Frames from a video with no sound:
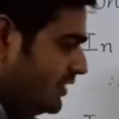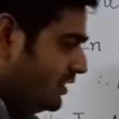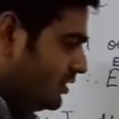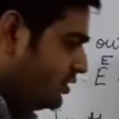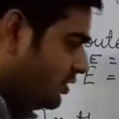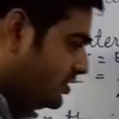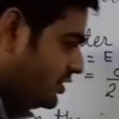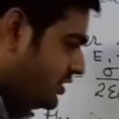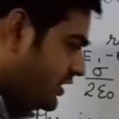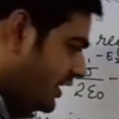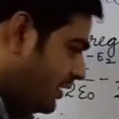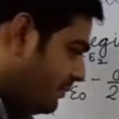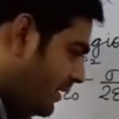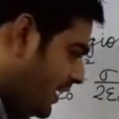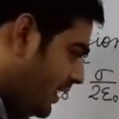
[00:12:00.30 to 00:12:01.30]
So
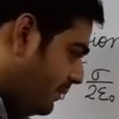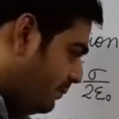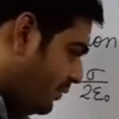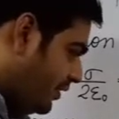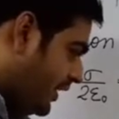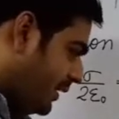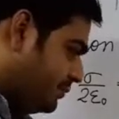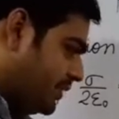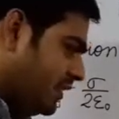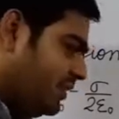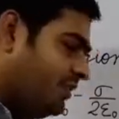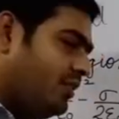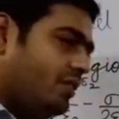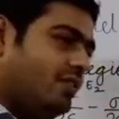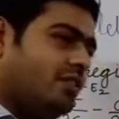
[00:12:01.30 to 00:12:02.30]
sigma upon
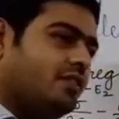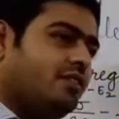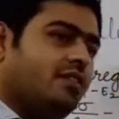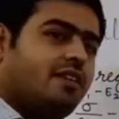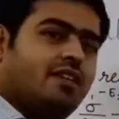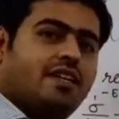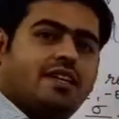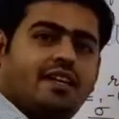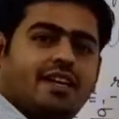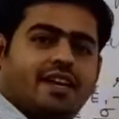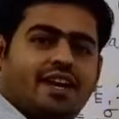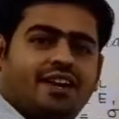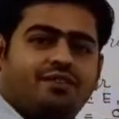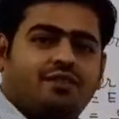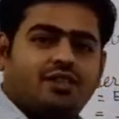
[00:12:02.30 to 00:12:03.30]
epsilon naught.
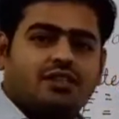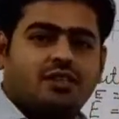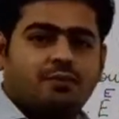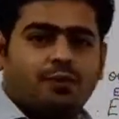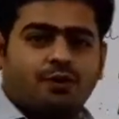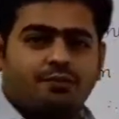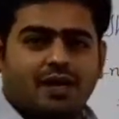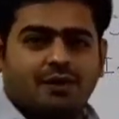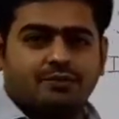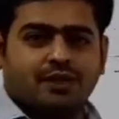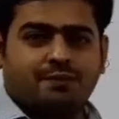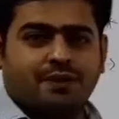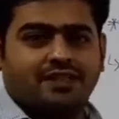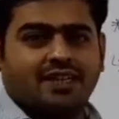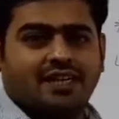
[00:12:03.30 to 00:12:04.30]
And what is the formula of
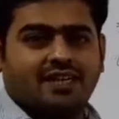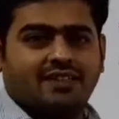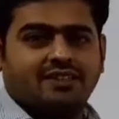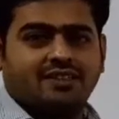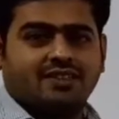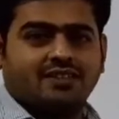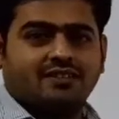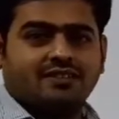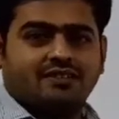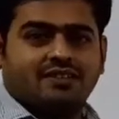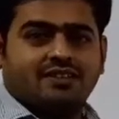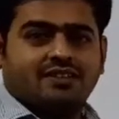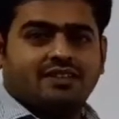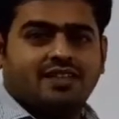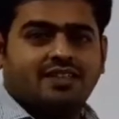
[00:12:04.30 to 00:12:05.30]
surface charge density?
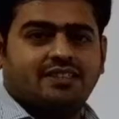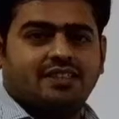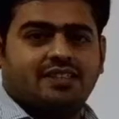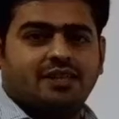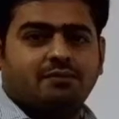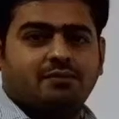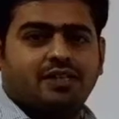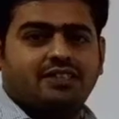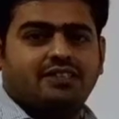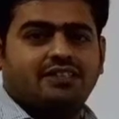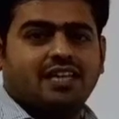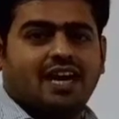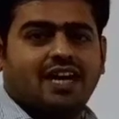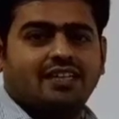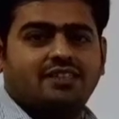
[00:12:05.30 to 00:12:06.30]
That is nothing but
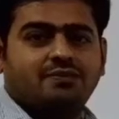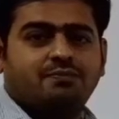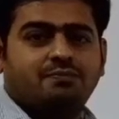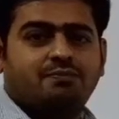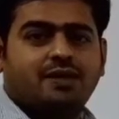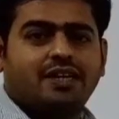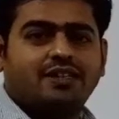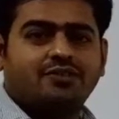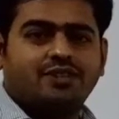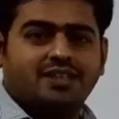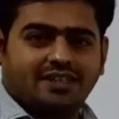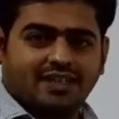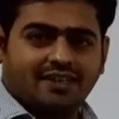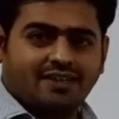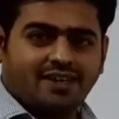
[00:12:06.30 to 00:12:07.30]
charge per
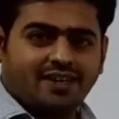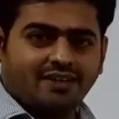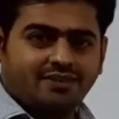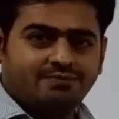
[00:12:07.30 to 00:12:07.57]
unit area.